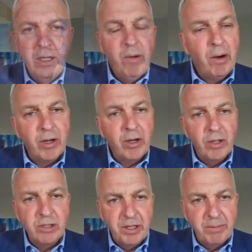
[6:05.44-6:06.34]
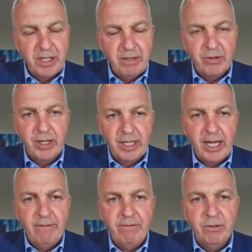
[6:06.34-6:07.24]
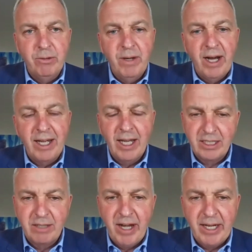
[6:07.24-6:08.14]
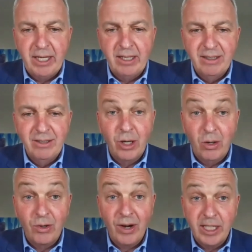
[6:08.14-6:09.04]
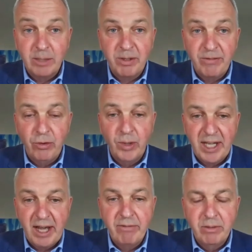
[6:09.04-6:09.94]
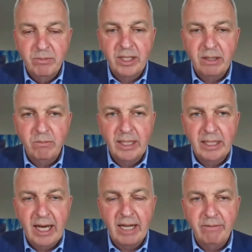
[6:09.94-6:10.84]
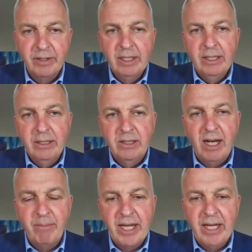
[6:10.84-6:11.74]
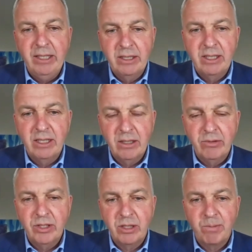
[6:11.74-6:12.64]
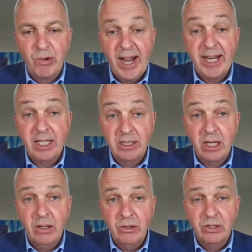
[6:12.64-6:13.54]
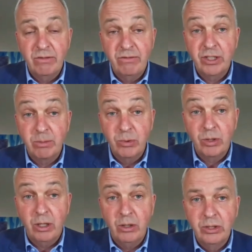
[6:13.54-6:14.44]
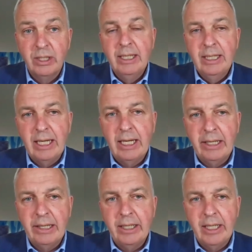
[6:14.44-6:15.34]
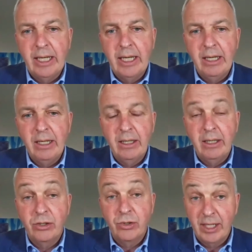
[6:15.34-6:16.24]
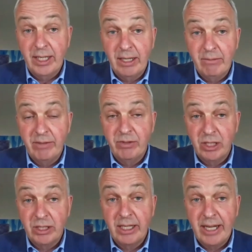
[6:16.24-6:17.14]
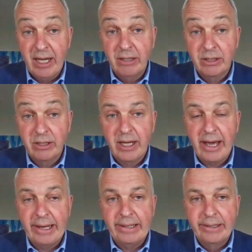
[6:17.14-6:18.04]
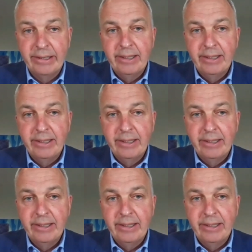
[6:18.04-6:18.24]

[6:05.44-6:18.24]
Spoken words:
Well, we always want to be very careful estimating gold grades before we have them. We gave some hints that there was sporadic zones of visible gold in the drilling that we've just announced, and